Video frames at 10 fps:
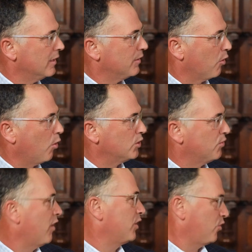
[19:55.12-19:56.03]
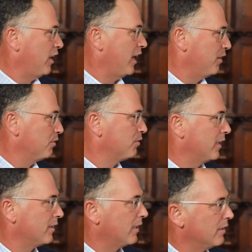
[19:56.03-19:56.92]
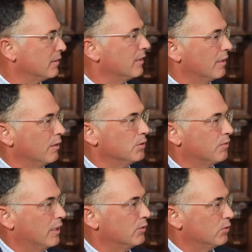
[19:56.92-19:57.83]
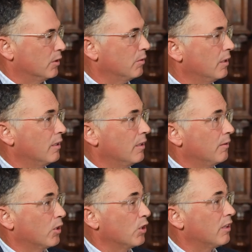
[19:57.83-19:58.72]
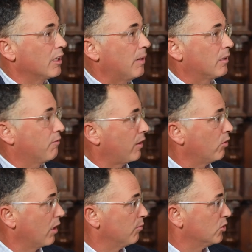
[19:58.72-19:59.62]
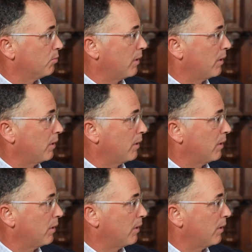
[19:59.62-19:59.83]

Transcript: they're always very creative at that. I always find so. The good thing about the federal government